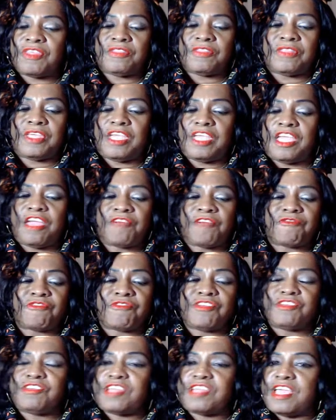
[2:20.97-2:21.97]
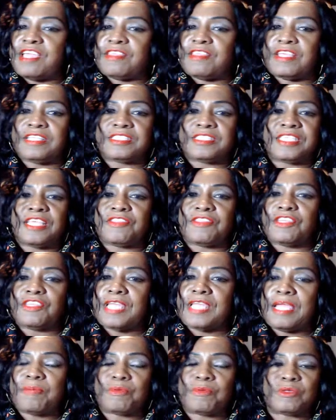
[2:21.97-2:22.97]
Every day, they said, the
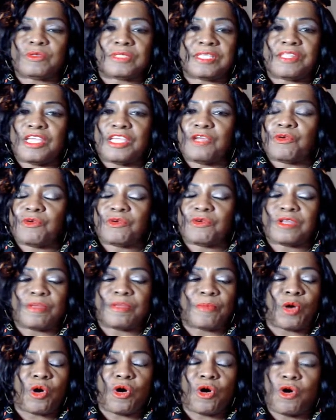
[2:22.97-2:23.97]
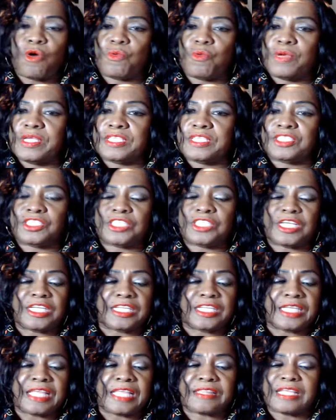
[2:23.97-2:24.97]
neighbors said they heard him always
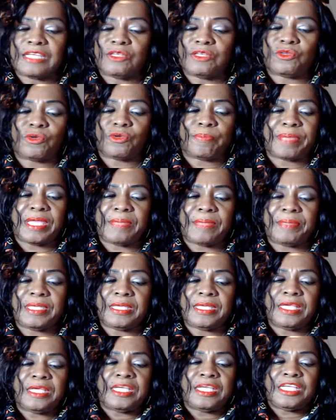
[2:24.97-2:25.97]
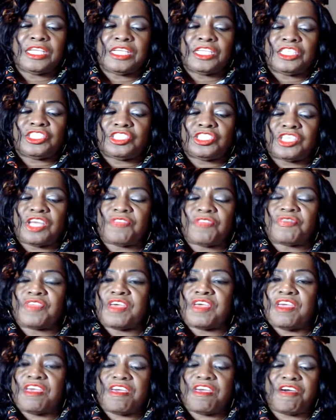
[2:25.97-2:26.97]
yelling at that little baby, "Shut the
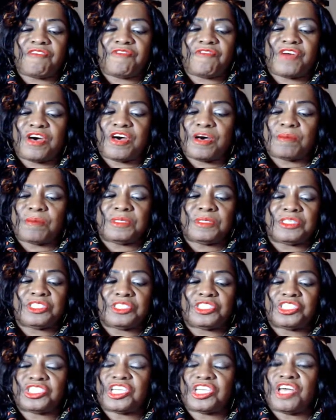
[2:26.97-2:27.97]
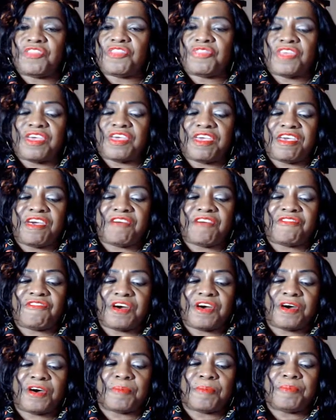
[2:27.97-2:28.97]
F up, shut the F
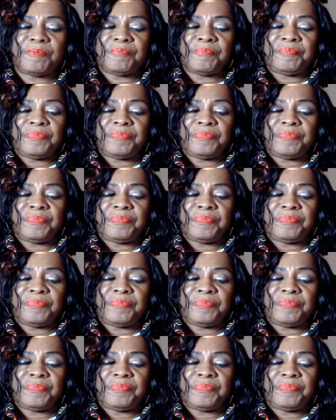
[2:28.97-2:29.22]
up."